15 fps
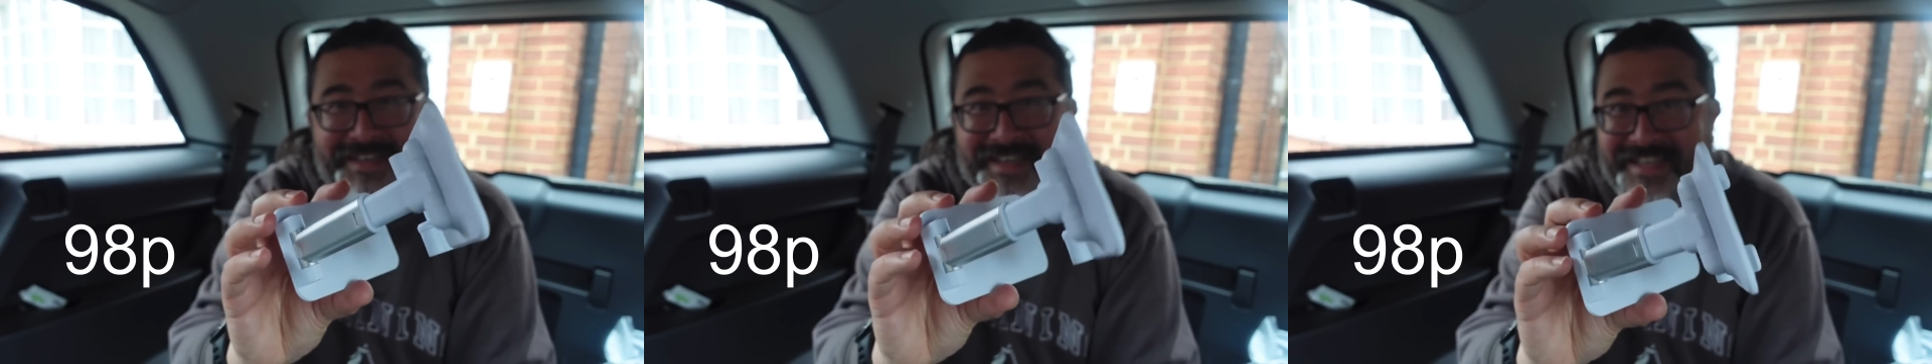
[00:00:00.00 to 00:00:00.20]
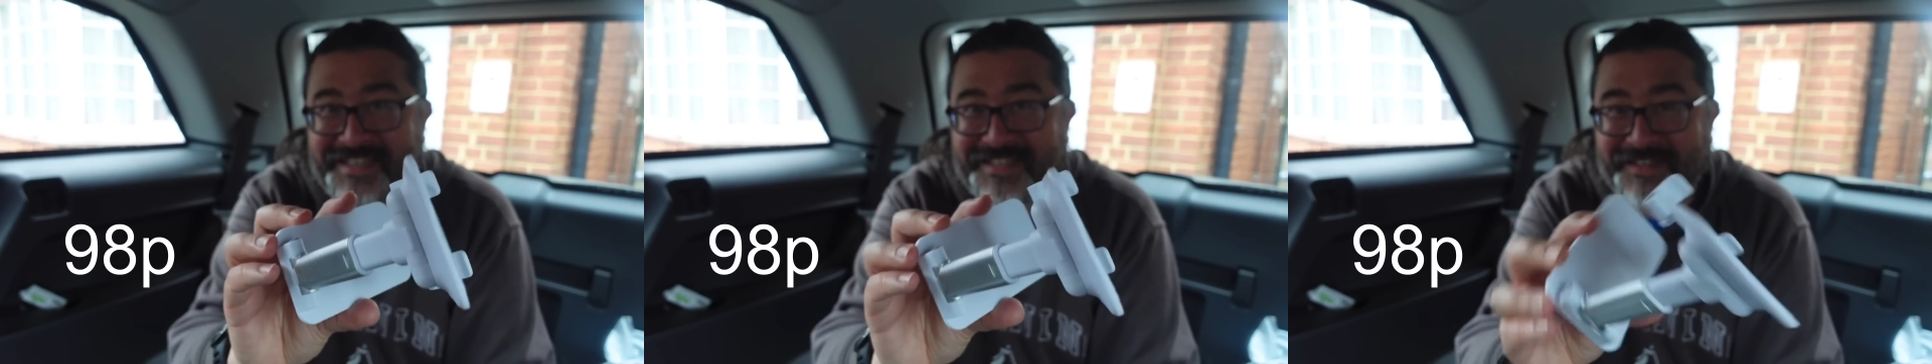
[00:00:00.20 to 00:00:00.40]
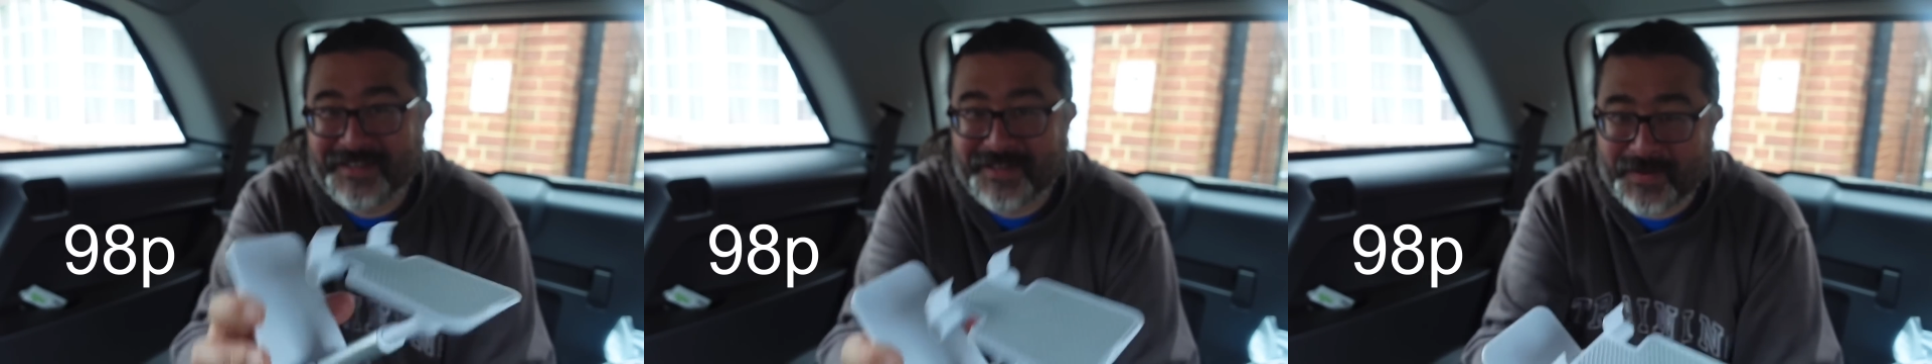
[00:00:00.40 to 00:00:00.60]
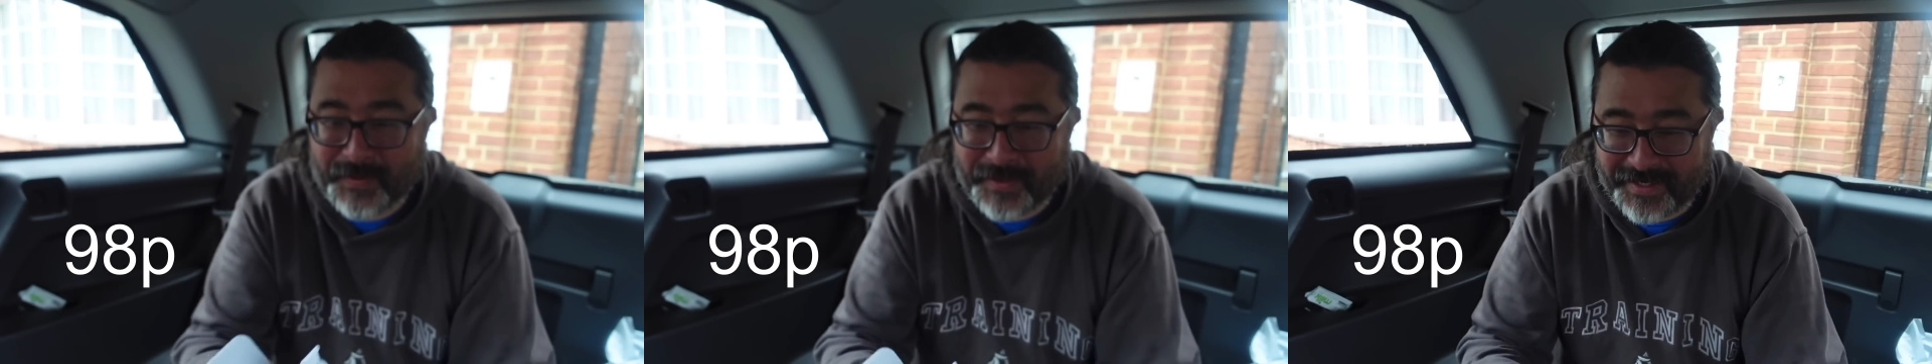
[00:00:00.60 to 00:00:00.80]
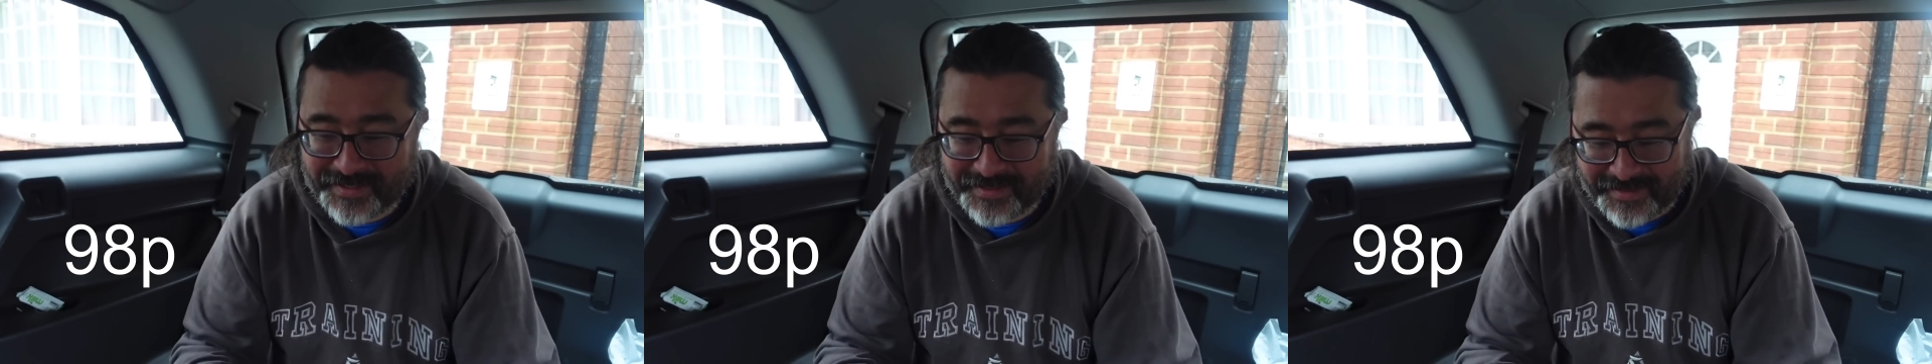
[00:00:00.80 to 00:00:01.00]
less than a
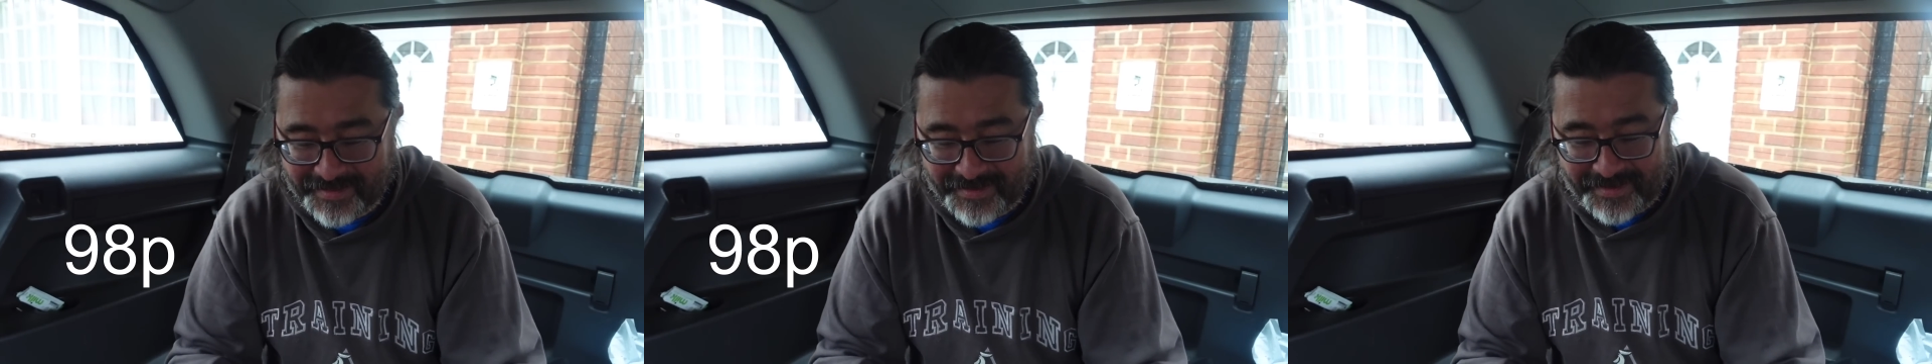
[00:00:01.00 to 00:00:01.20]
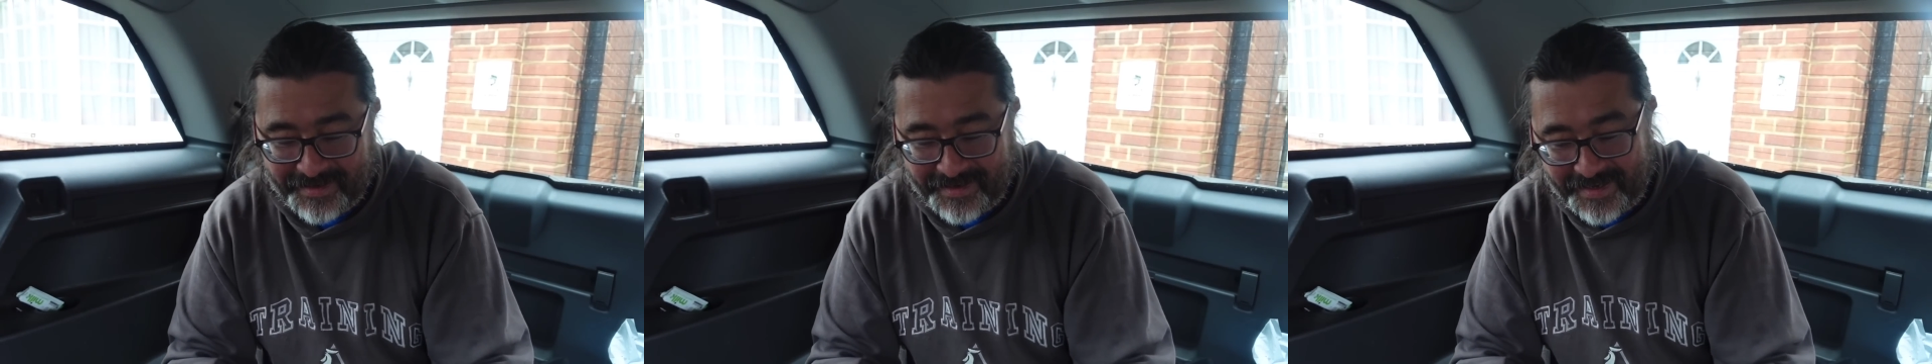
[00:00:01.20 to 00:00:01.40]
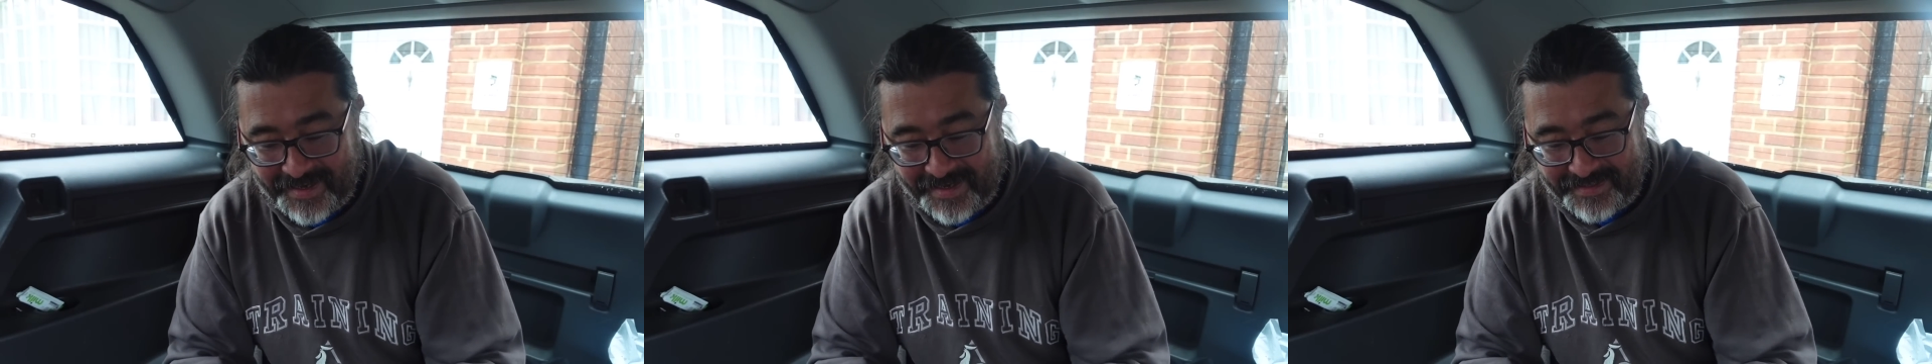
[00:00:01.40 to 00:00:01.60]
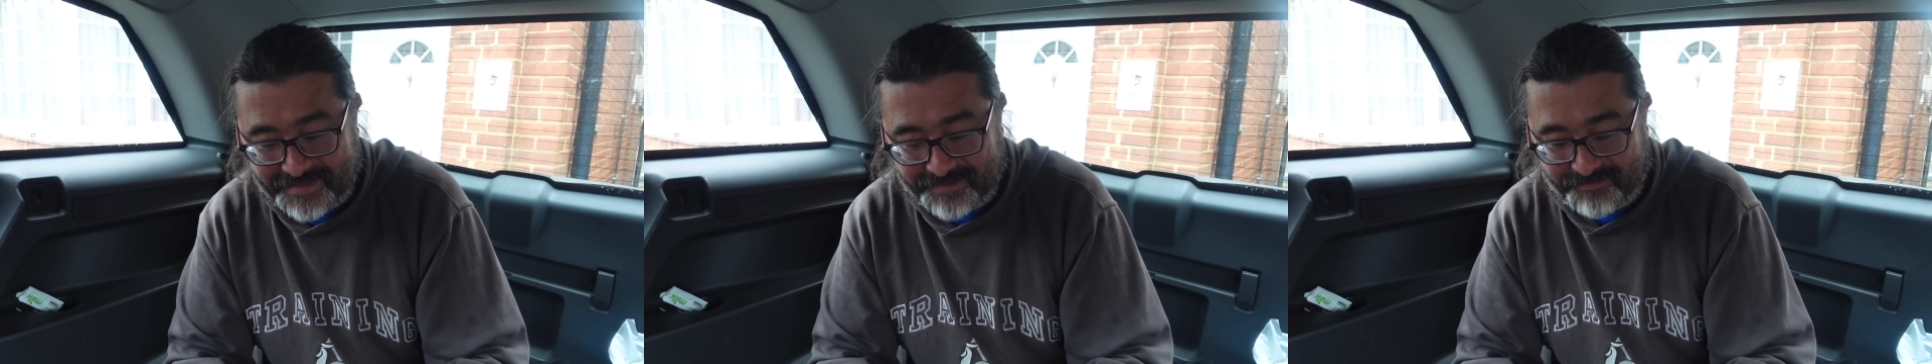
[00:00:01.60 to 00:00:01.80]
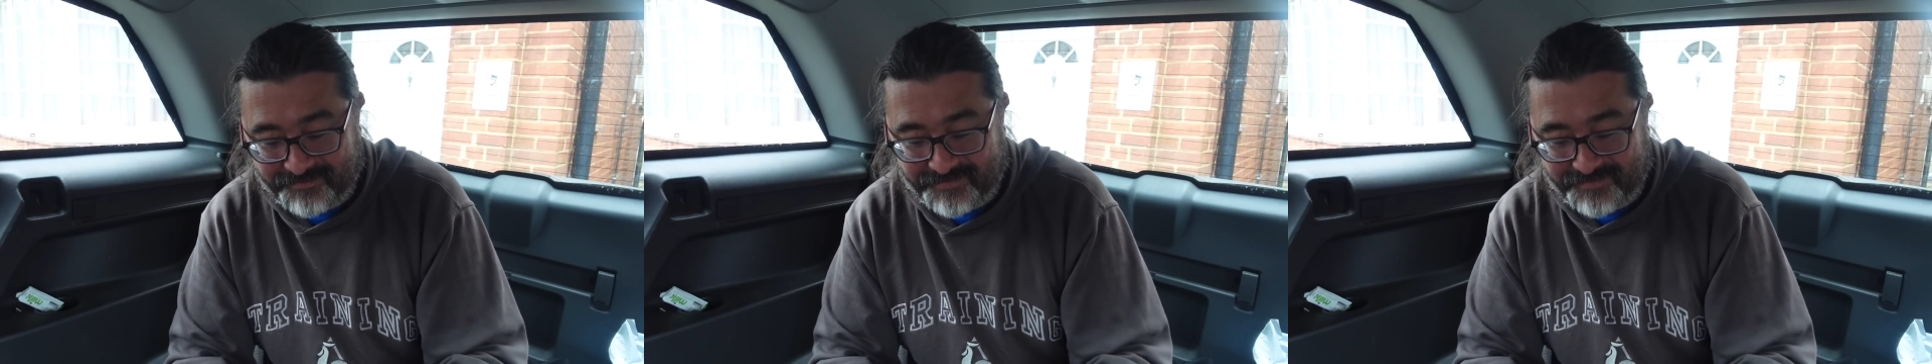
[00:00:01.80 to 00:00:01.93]
quid, and